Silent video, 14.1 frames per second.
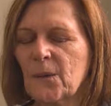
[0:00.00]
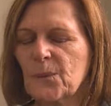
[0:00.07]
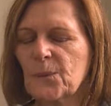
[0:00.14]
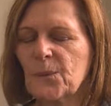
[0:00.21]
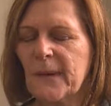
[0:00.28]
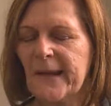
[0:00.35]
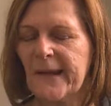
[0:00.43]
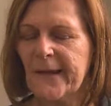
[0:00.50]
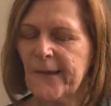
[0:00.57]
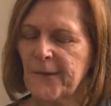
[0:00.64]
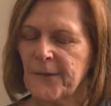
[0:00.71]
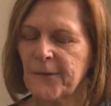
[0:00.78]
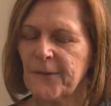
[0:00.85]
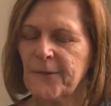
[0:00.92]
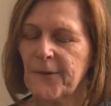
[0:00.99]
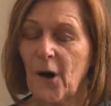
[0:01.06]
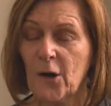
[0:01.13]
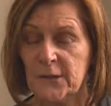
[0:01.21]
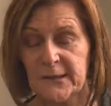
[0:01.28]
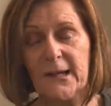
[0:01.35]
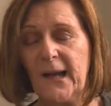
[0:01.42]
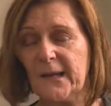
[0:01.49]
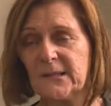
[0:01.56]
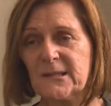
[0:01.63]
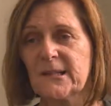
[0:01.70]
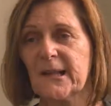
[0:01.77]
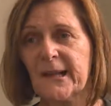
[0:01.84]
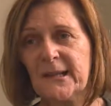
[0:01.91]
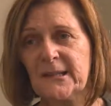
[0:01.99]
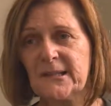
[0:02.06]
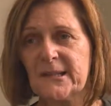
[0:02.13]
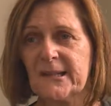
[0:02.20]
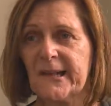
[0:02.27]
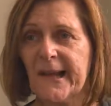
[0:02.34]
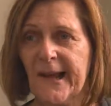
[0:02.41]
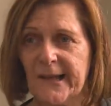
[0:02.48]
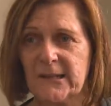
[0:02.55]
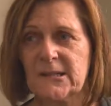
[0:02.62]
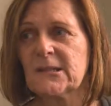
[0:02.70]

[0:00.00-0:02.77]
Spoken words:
with Oknalux is get